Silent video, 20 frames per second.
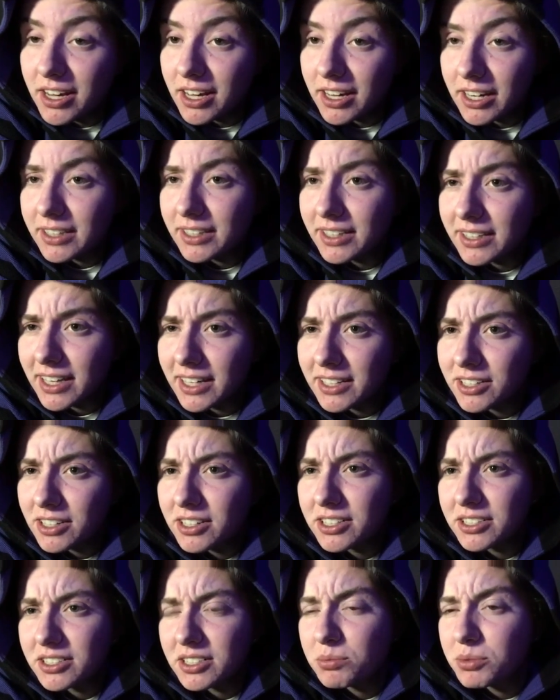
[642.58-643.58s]
And I think that's
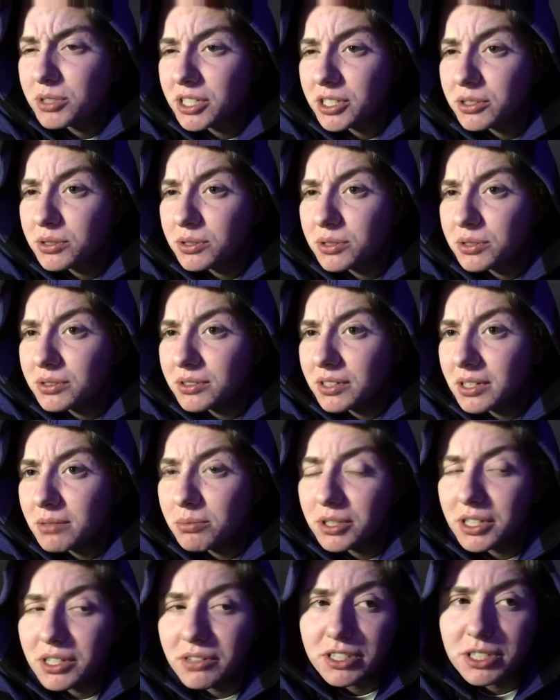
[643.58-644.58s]
honestly pretty cool
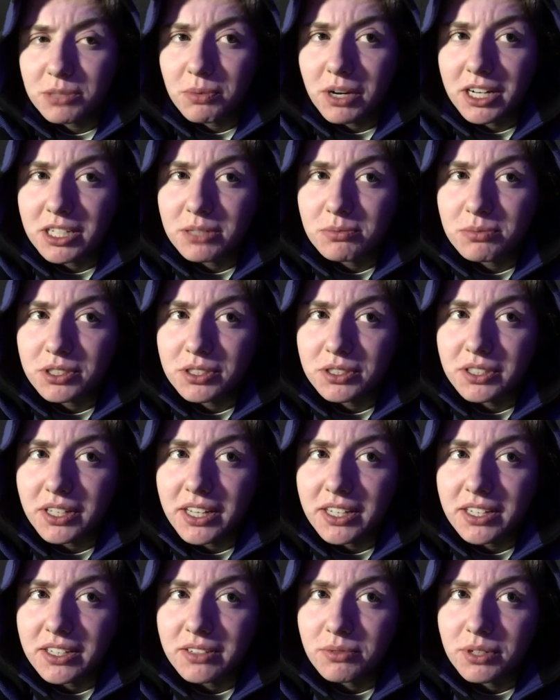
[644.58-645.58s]
and pretty respectable.
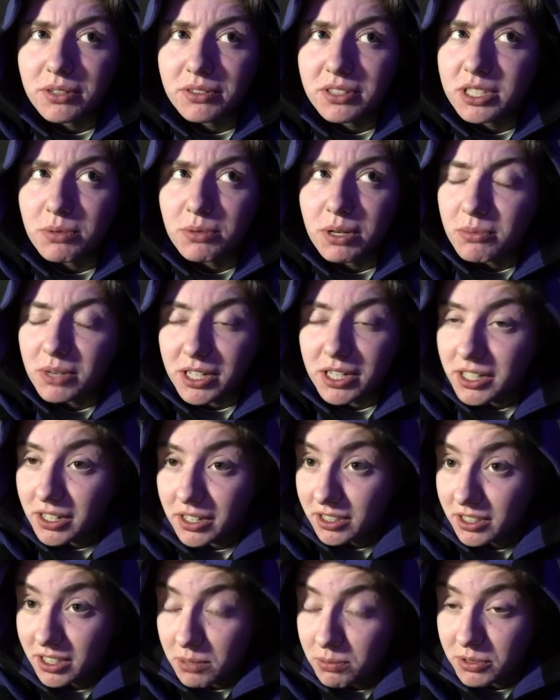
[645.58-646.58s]
Like, we only spent money
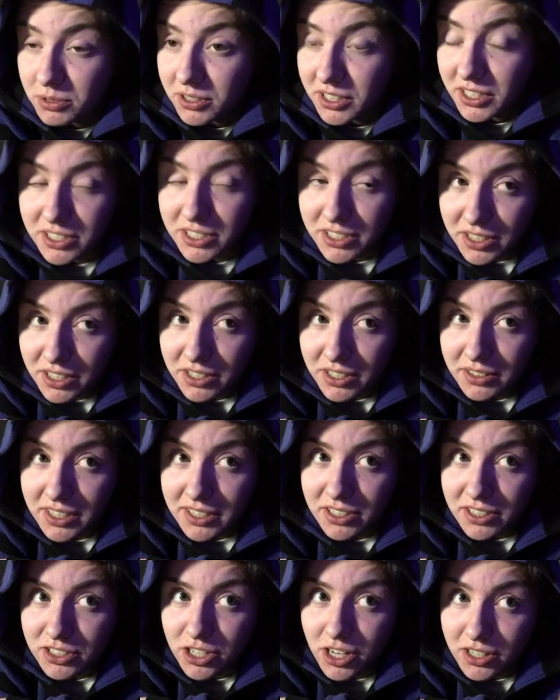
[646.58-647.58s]
on a couple things in there,
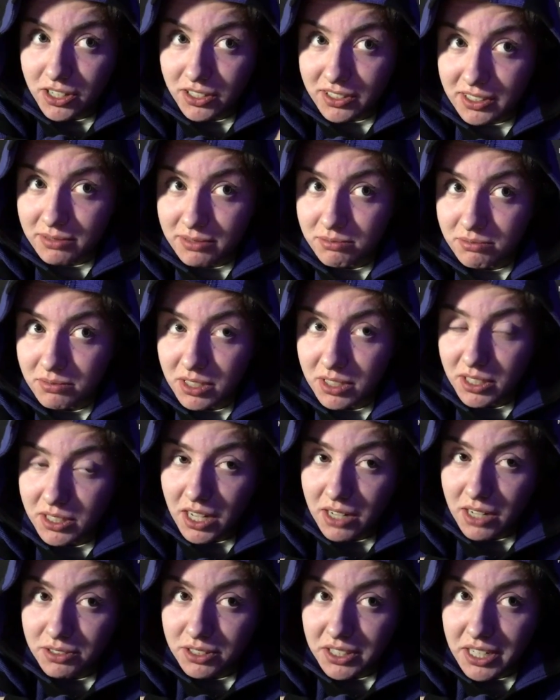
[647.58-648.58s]
like the chocolate, the
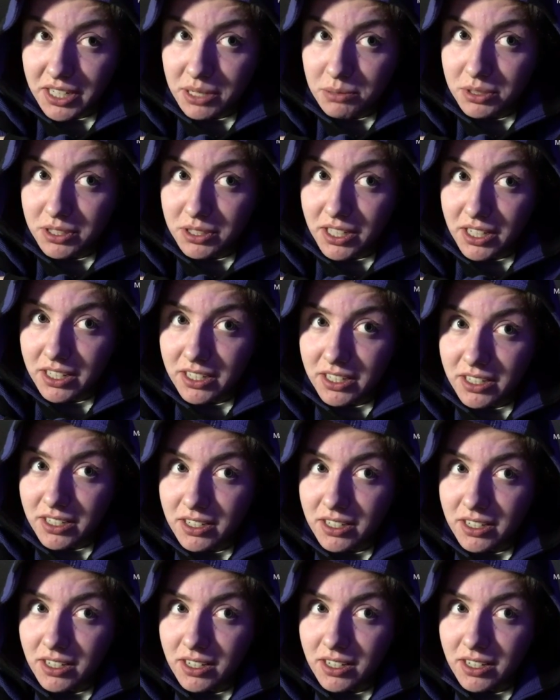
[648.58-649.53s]
lava lamp, and like